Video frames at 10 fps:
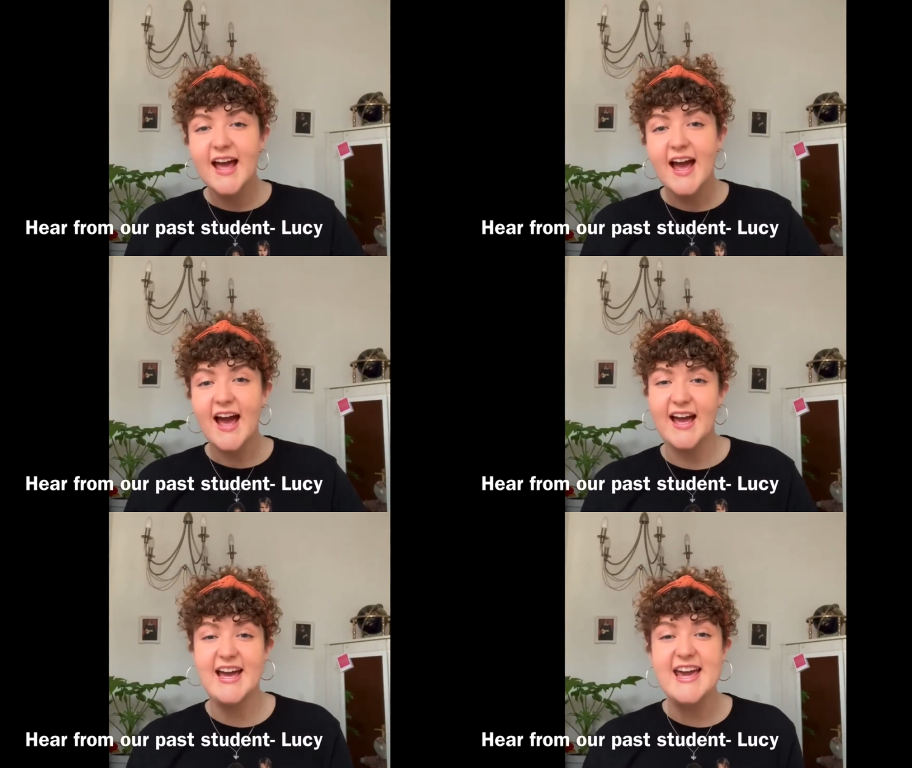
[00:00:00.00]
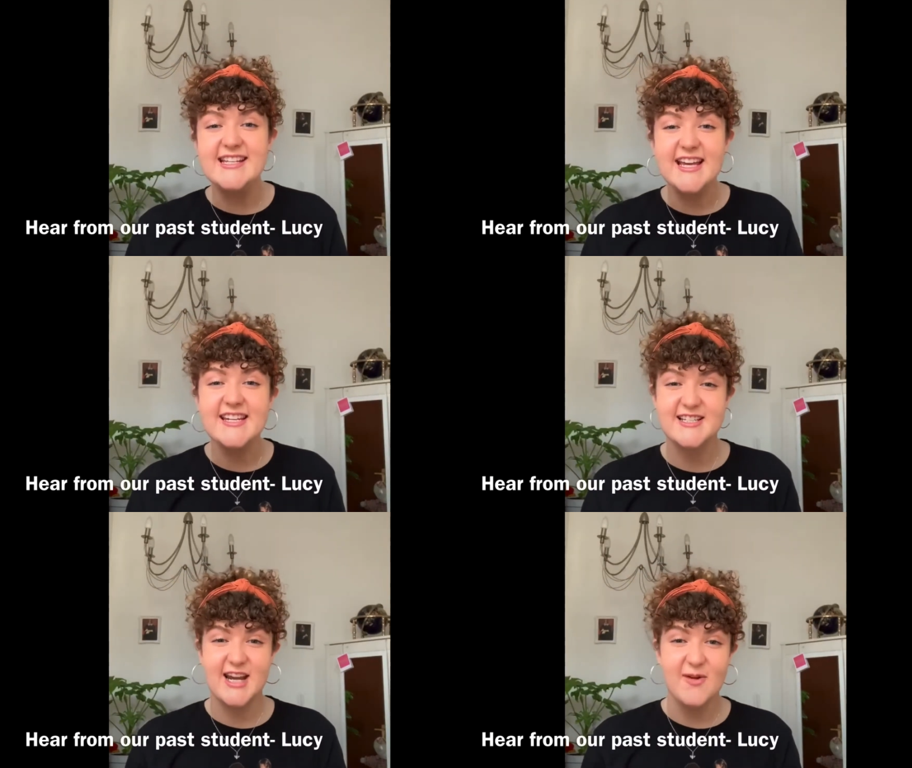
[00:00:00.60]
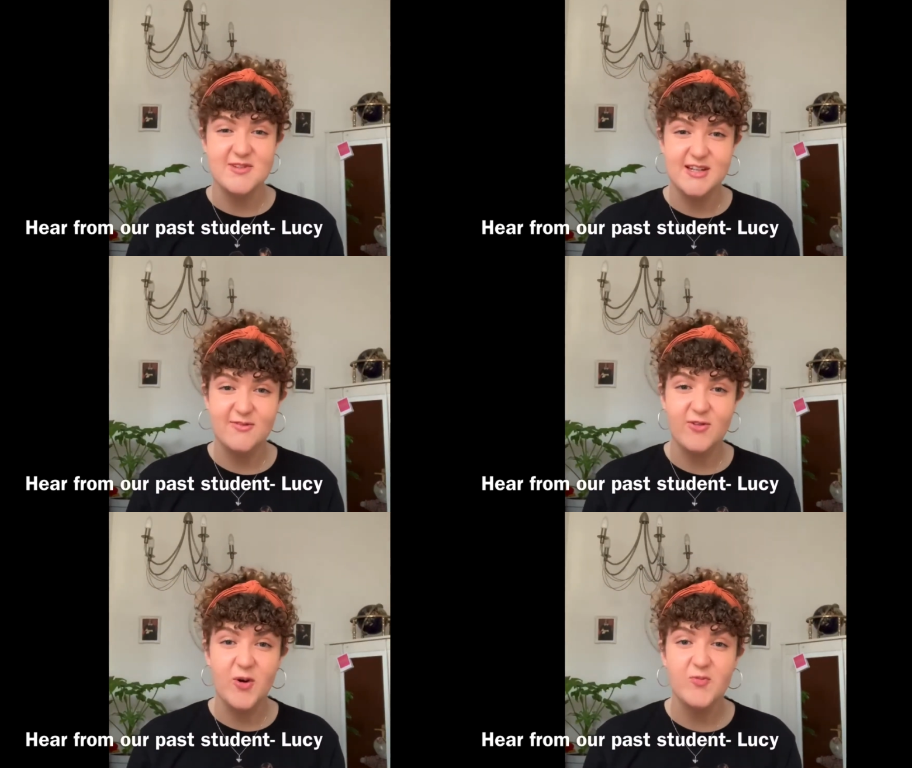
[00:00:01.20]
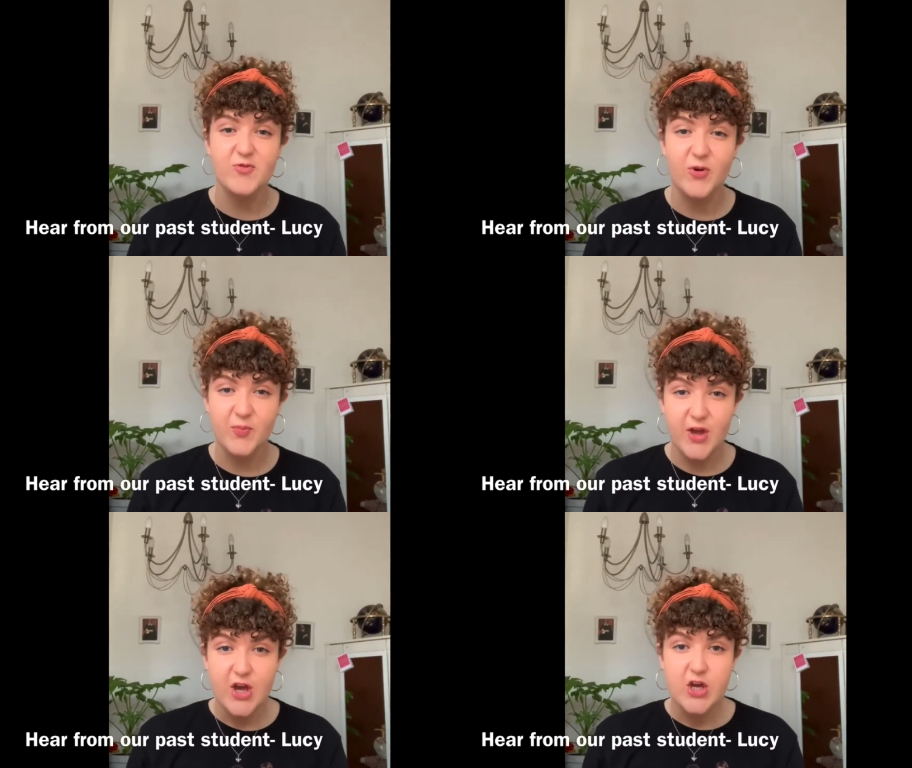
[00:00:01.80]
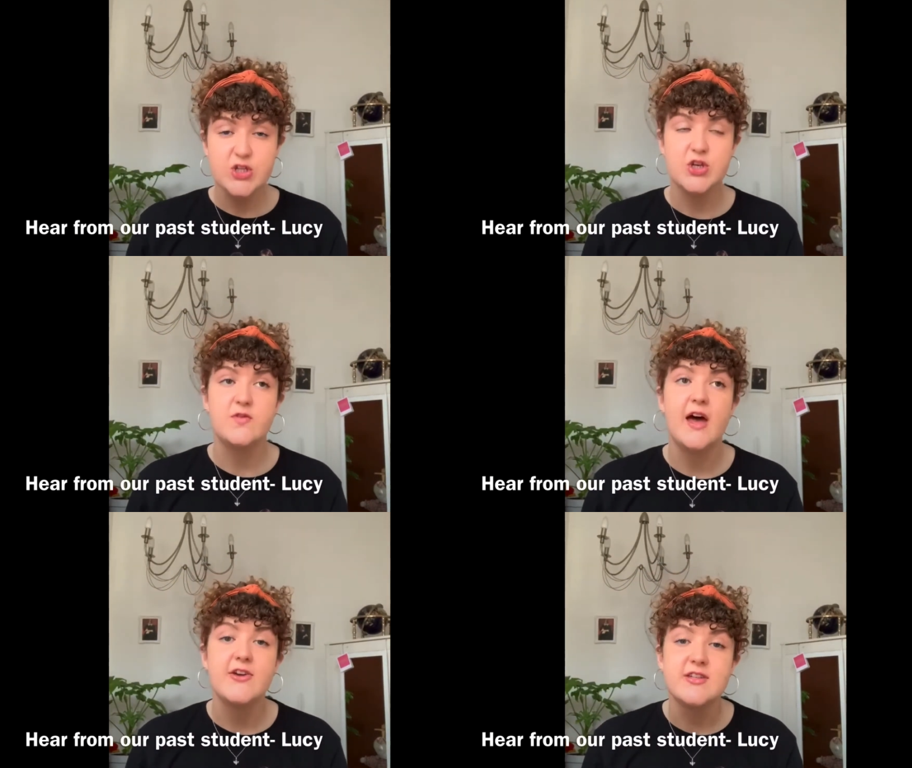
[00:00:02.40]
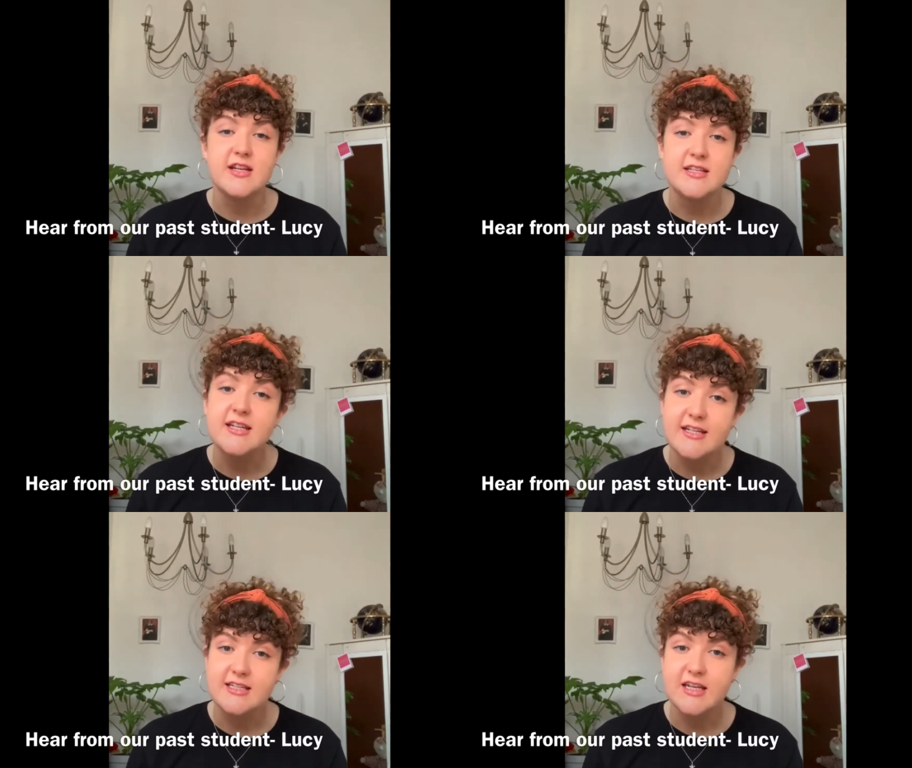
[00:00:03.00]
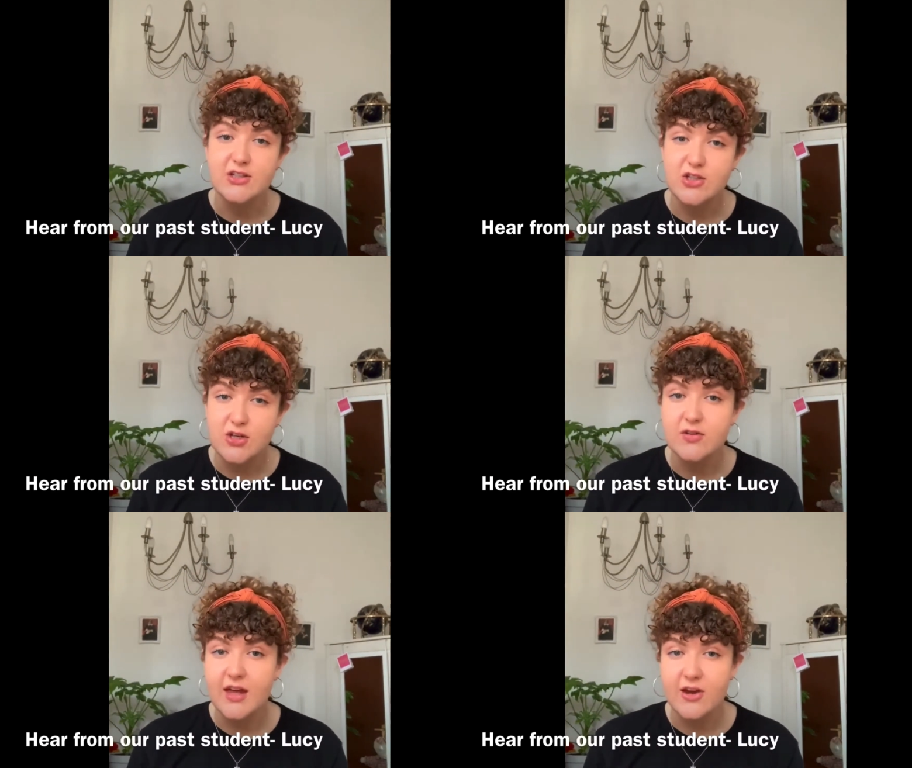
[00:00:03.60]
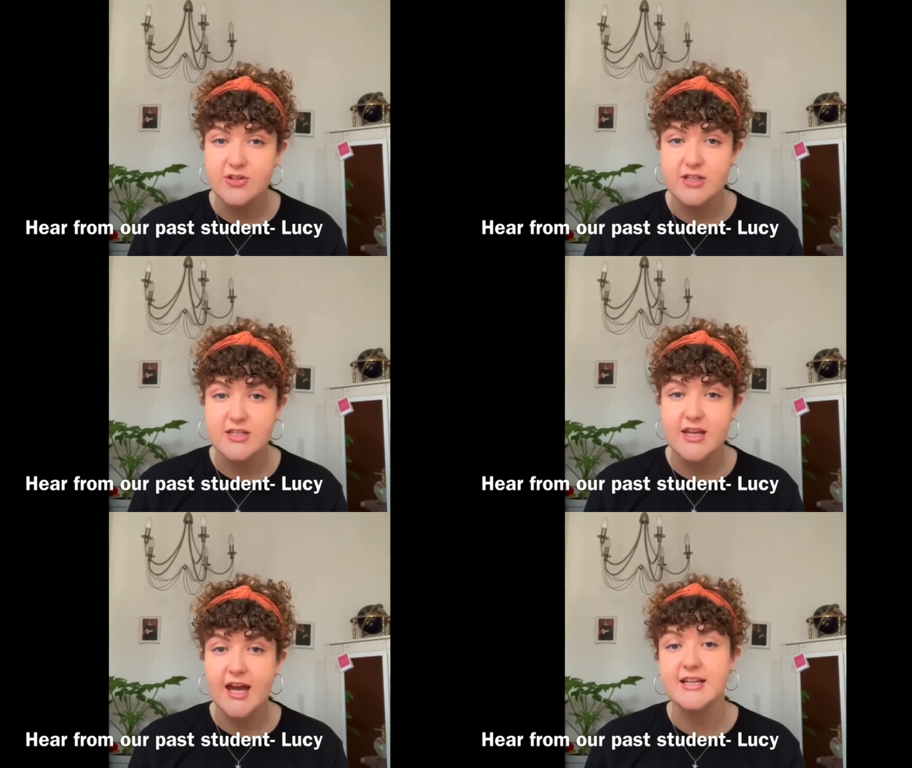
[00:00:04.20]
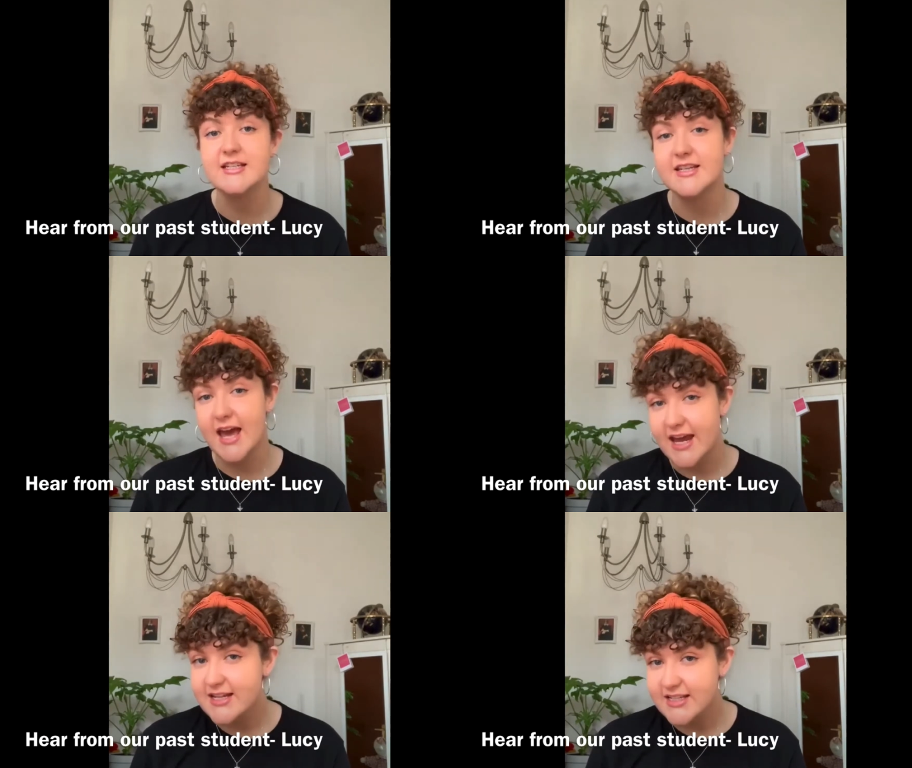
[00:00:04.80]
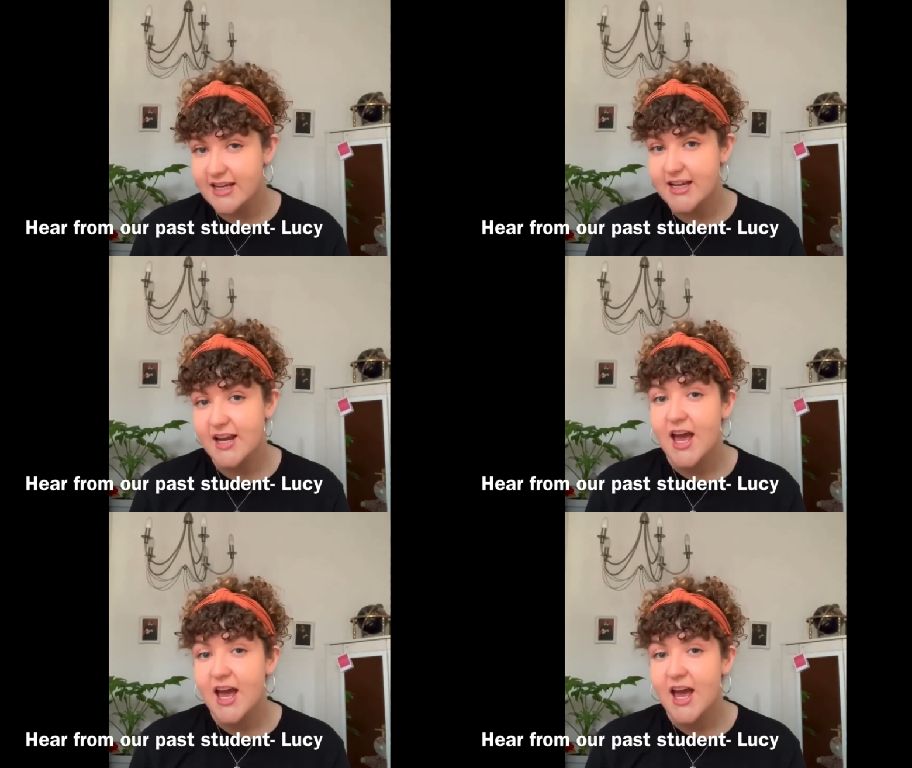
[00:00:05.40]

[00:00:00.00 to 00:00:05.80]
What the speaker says: I attended Scarborough Sixth Form from 2016 to 2018,